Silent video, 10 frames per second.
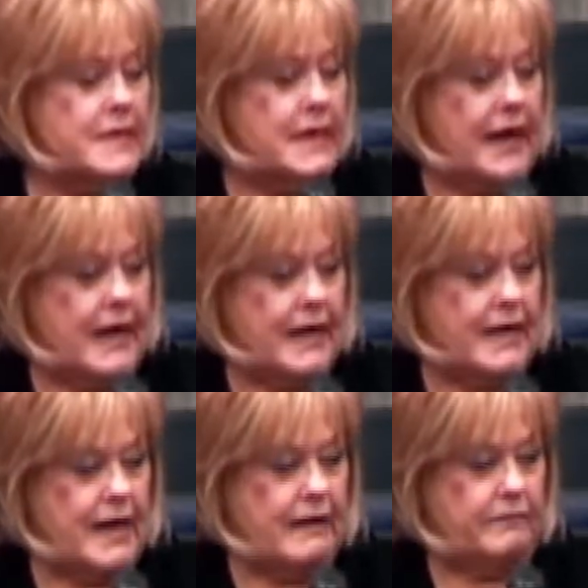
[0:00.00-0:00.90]
And
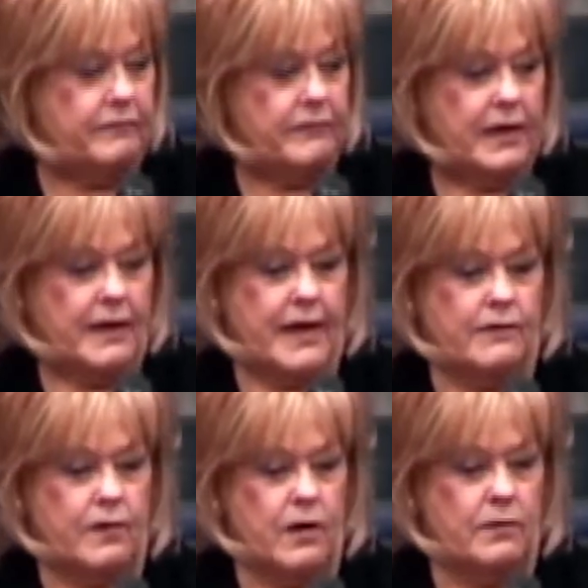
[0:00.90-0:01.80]
uh,
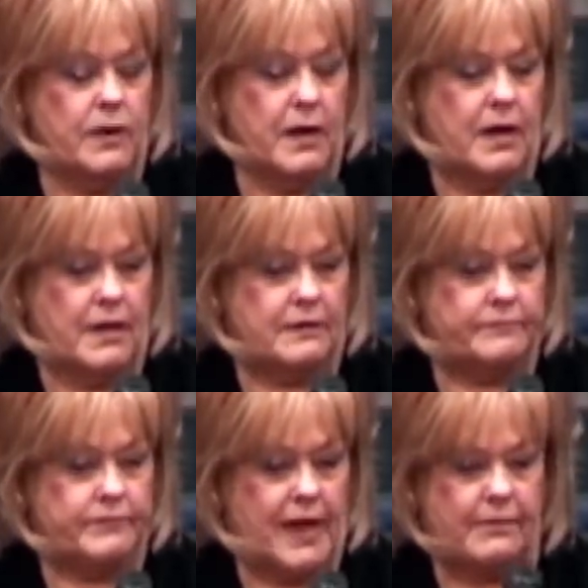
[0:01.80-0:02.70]
later on, uh,
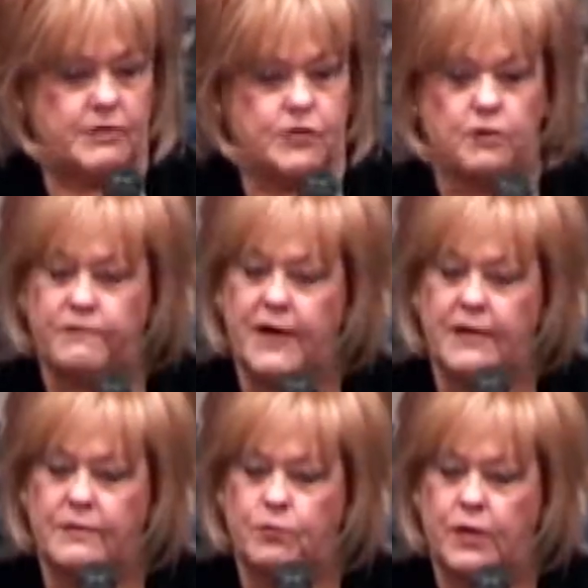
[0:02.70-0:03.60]
I was
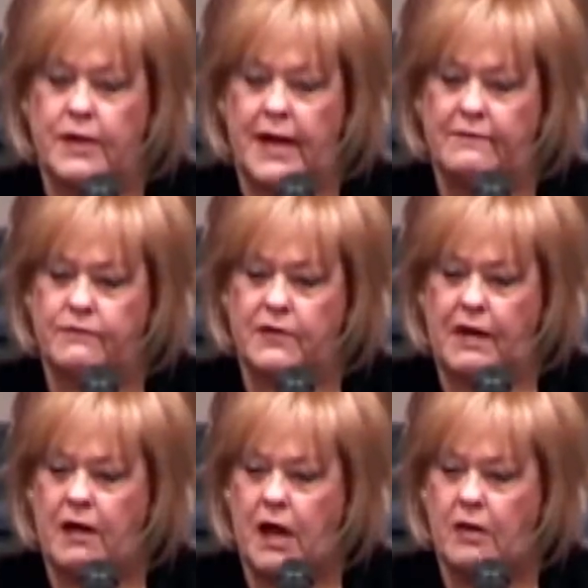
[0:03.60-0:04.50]
travailing one night,
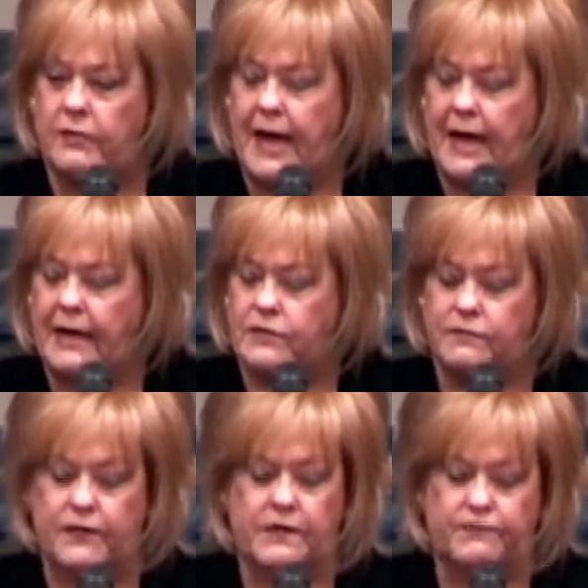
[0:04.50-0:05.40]
uh, all night. I
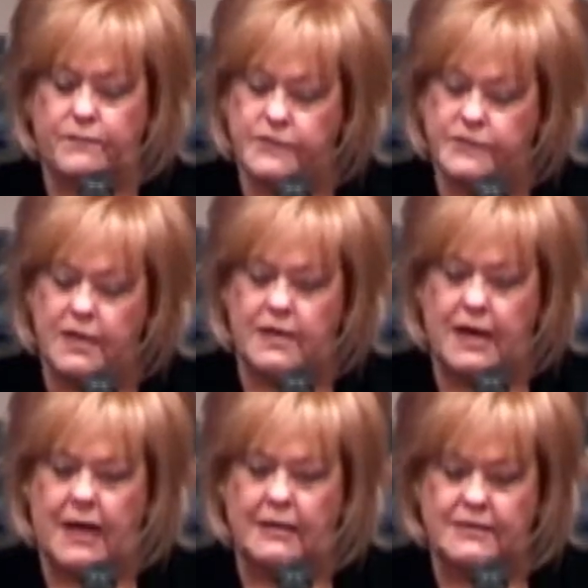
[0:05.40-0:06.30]
travailed from
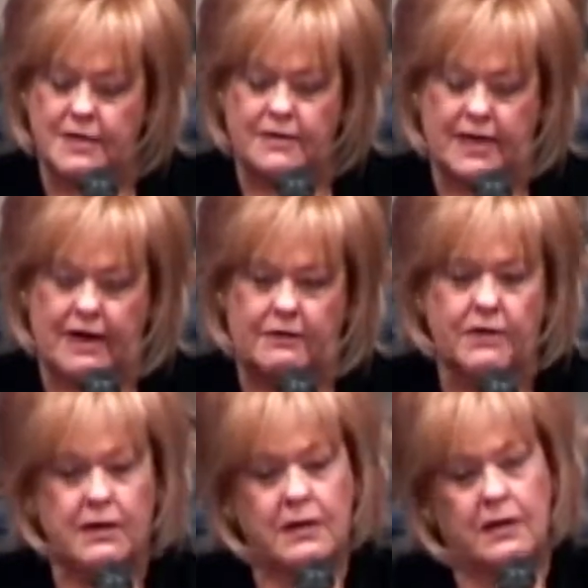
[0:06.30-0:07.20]
sundown
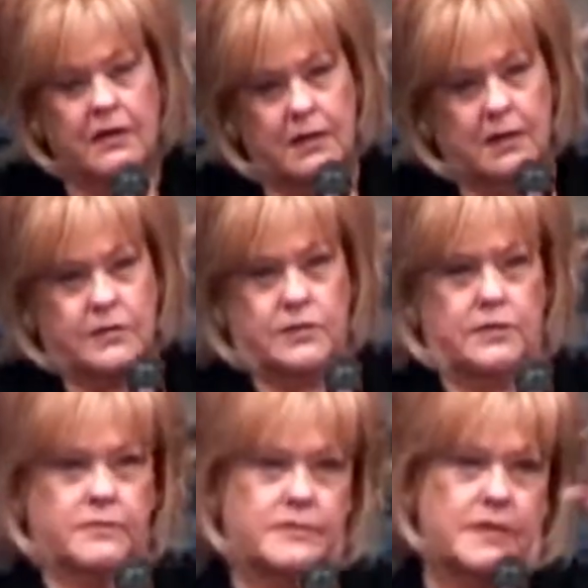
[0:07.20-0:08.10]

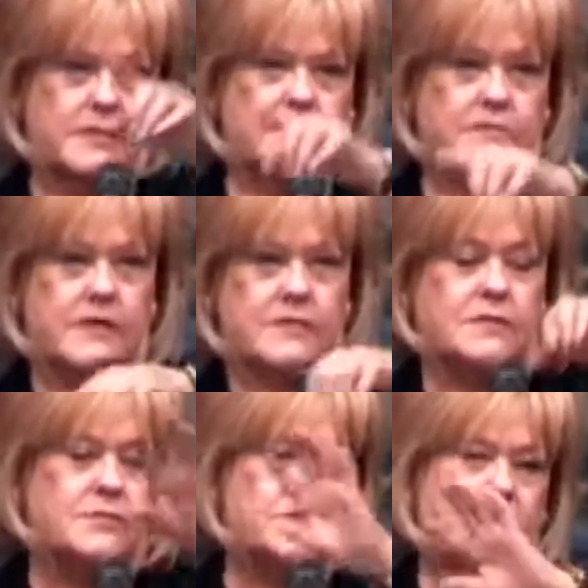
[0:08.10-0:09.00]
till six, six
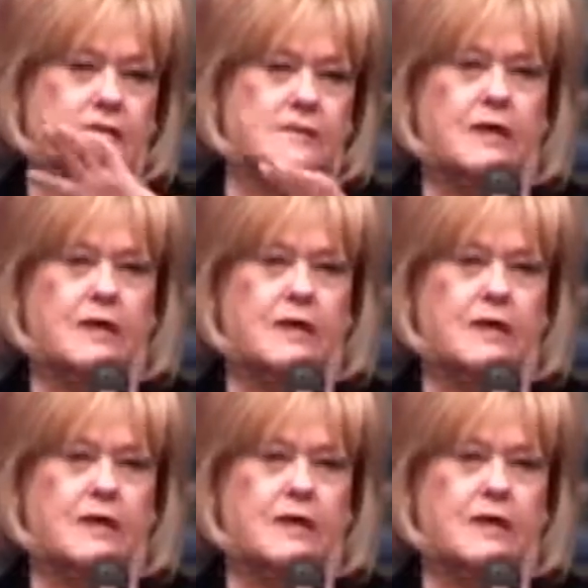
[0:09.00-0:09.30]
till six.